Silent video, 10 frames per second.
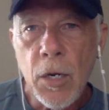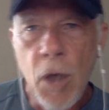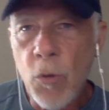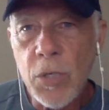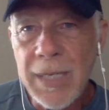
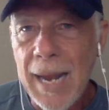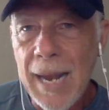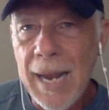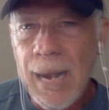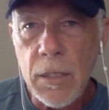no
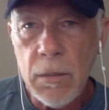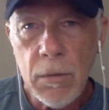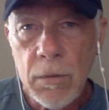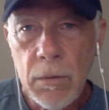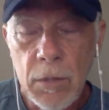sense
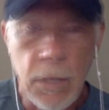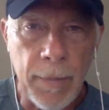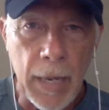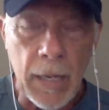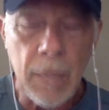to
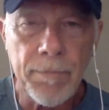me.